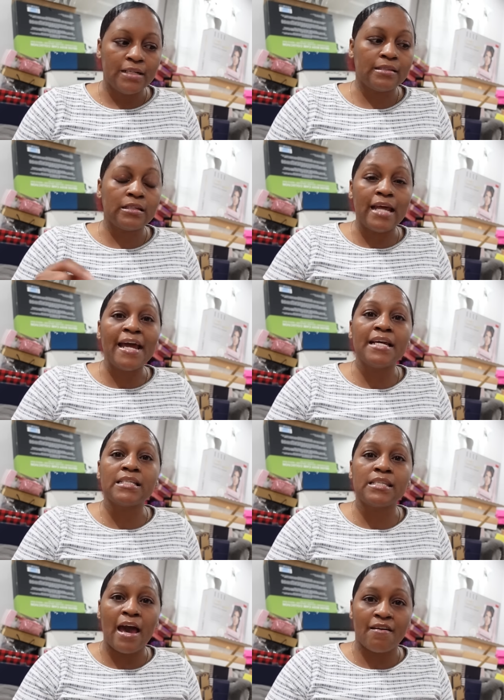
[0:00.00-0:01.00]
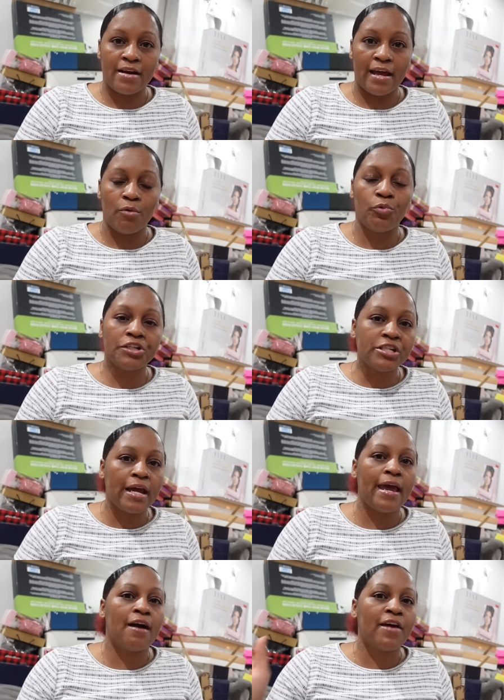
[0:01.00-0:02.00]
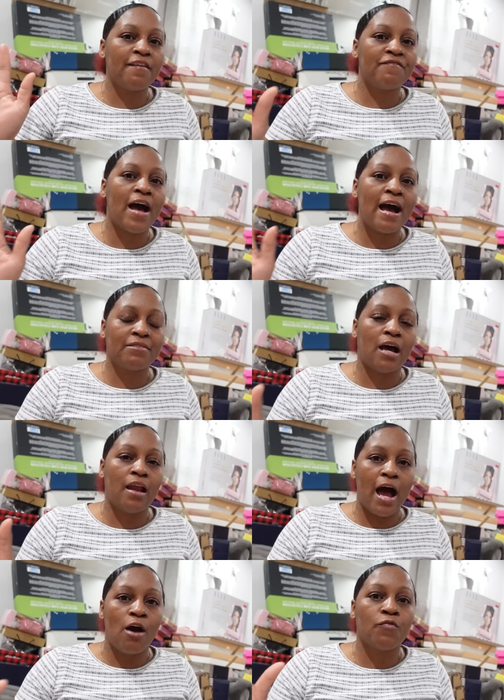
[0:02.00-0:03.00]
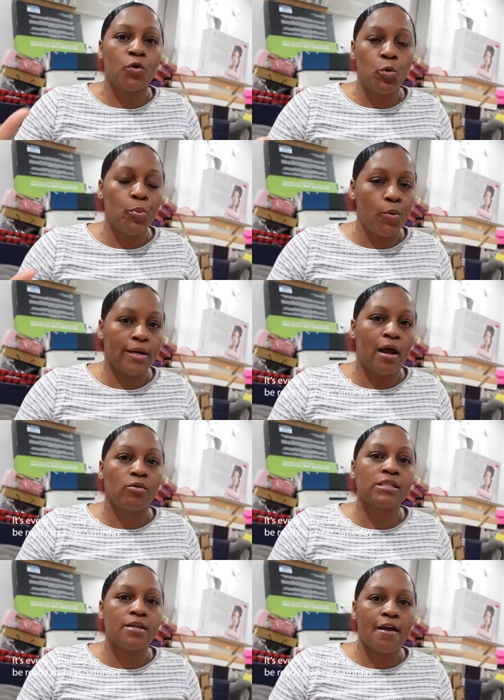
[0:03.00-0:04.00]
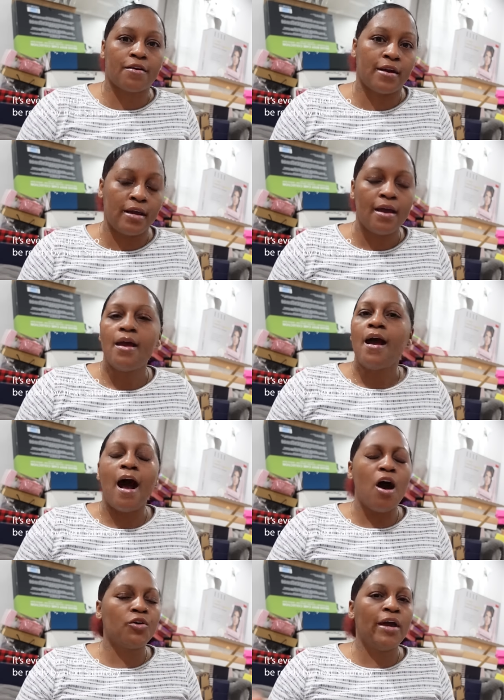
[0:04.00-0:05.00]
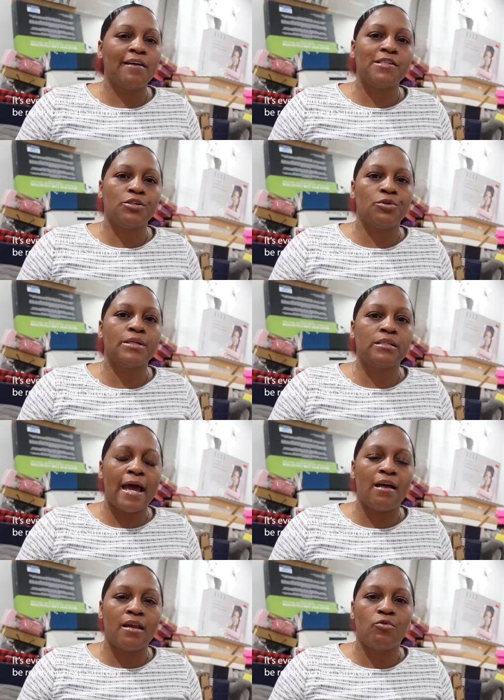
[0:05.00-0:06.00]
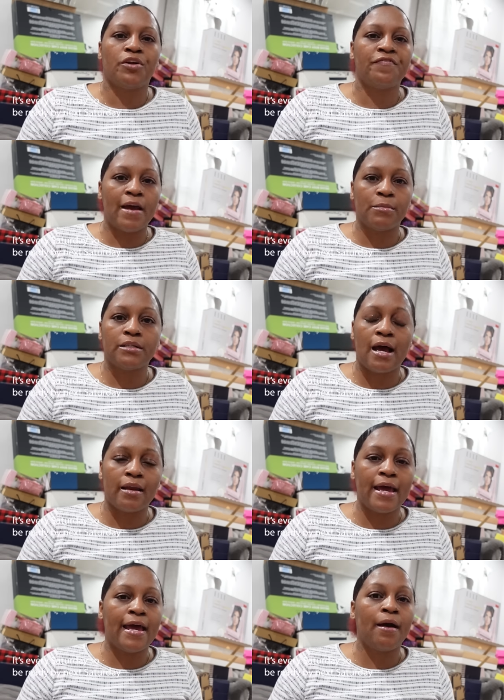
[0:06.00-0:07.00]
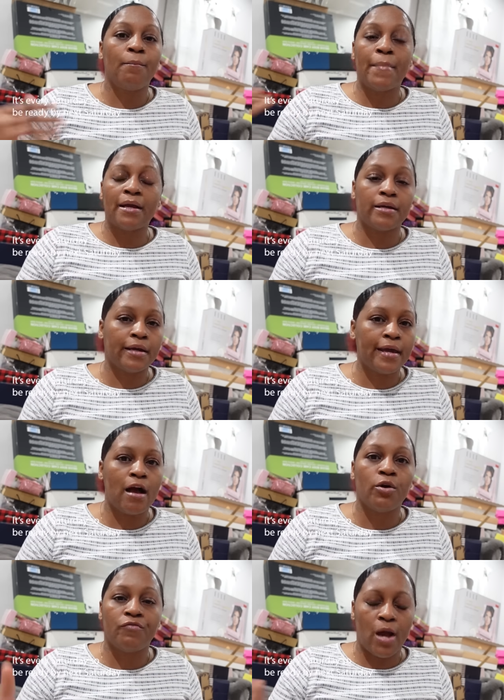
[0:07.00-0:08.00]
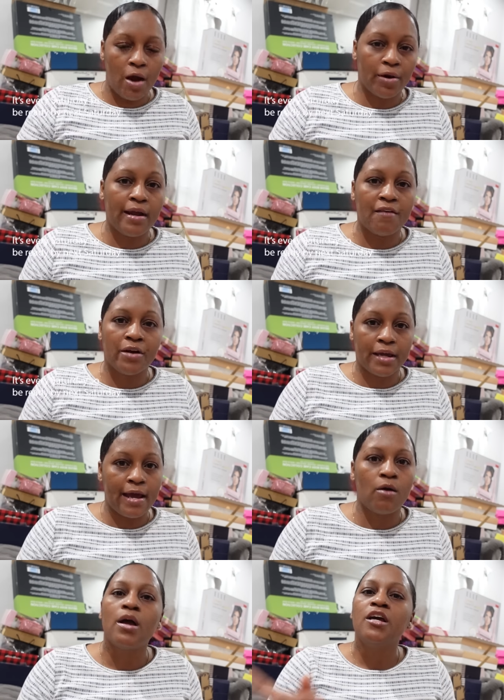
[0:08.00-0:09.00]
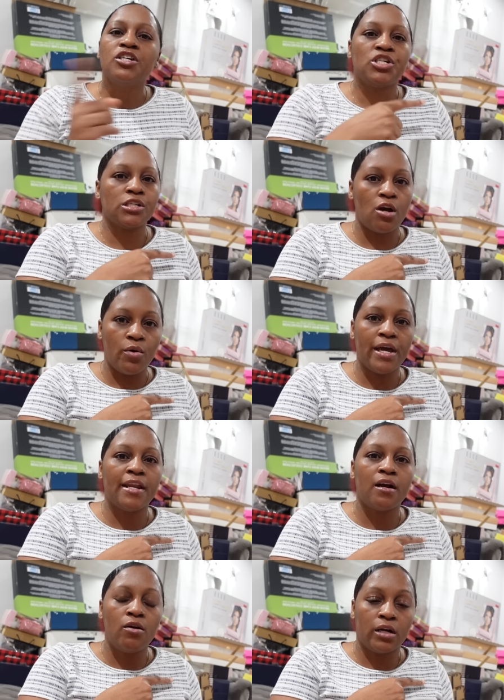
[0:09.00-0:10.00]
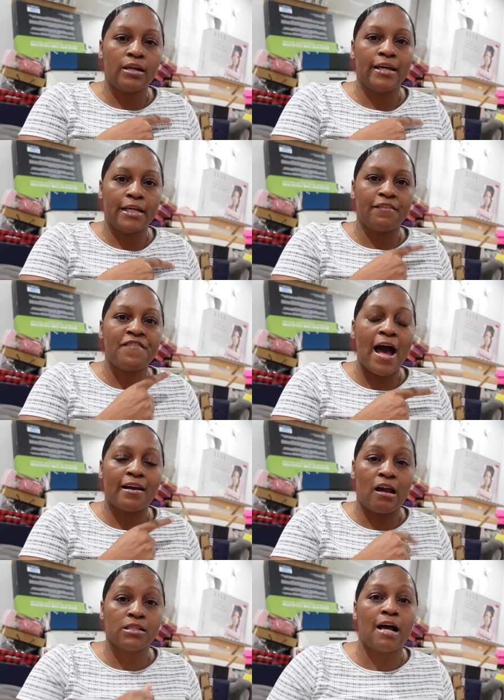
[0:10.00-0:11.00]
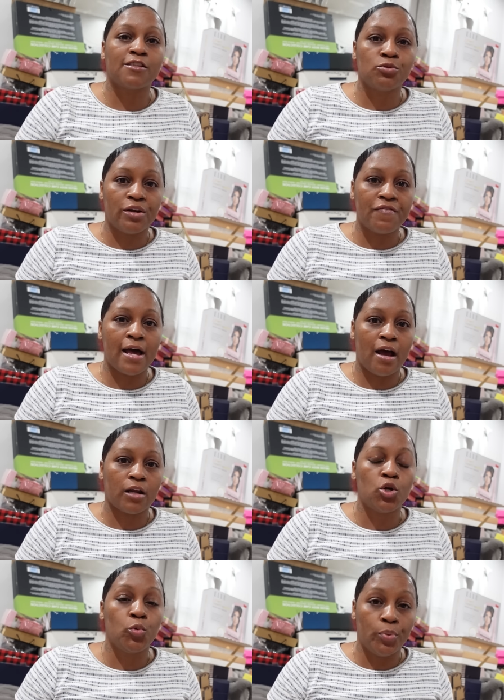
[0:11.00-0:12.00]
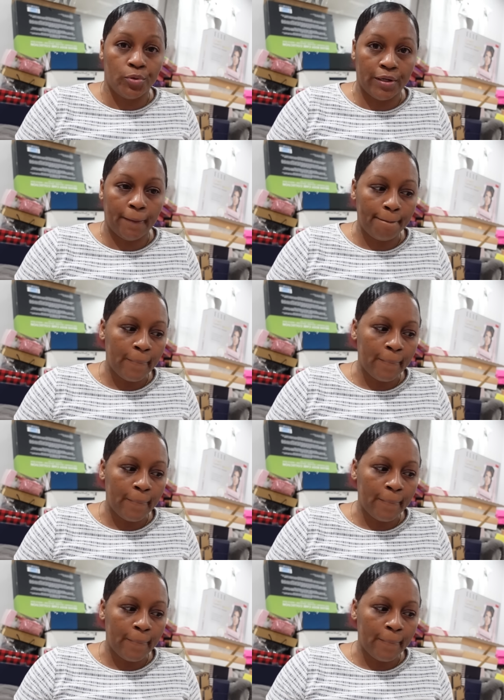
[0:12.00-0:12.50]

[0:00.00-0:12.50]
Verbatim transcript: Today is Saturday, which they have a $5 off coupon on Saturday. All you have to do is download the Family Dollar app, make an account. If you already have an account, just go ahead and click the $5 off $25 coupon.